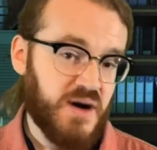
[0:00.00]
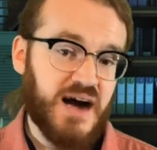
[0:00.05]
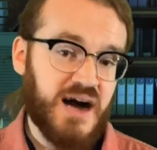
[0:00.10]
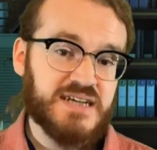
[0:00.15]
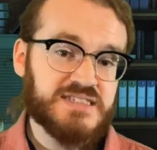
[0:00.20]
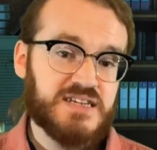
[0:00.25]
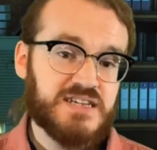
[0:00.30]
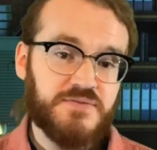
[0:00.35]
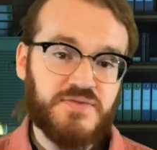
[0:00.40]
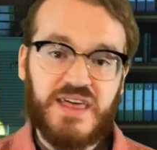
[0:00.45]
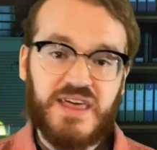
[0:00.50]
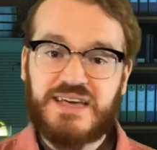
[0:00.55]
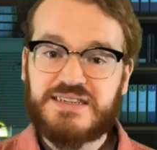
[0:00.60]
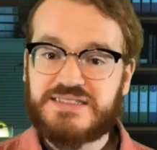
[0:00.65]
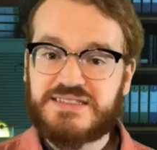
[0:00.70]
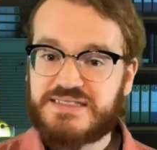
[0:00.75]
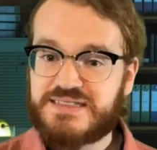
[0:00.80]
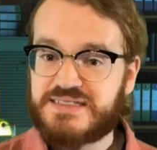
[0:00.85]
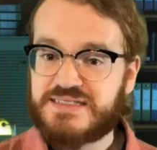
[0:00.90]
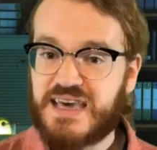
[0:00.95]
positive
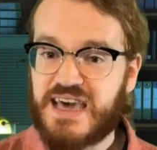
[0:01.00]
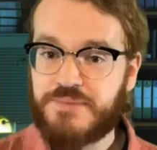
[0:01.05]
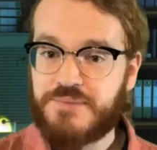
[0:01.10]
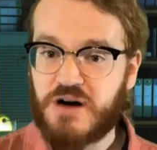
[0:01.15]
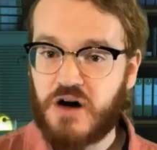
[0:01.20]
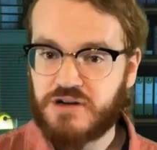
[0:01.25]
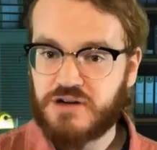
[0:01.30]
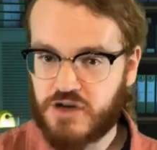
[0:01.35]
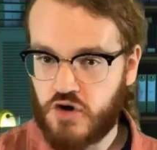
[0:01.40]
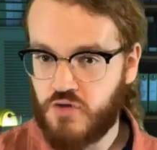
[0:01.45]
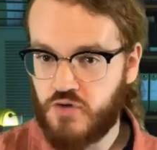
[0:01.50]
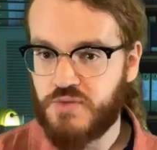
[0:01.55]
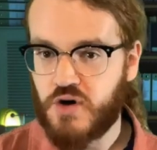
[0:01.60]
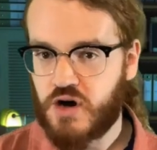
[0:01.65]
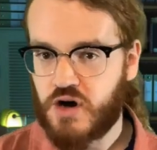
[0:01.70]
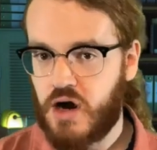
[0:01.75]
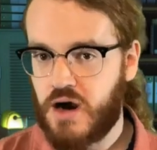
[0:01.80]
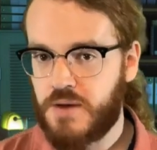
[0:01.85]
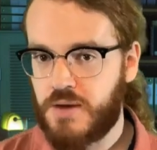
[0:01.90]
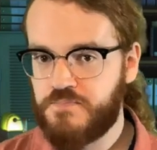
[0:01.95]
things to say about
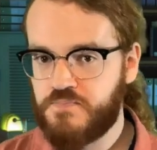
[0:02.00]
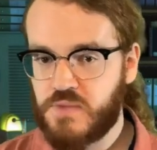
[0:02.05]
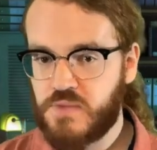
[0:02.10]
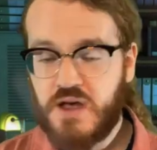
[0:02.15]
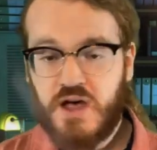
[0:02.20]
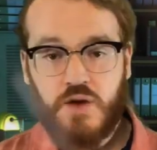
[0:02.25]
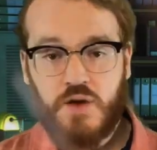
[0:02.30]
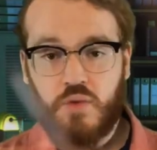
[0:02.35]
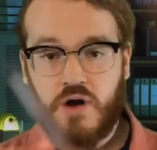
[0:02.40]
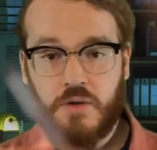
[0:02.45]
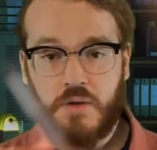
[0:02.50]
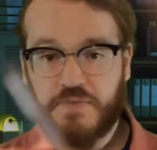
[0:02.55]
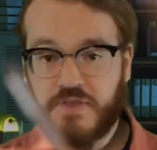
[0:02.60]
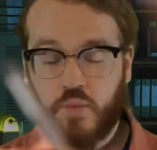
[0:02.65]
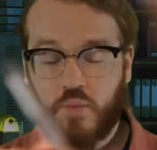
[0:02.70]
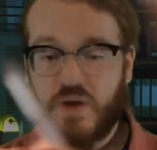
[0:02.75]
Kohberger, while the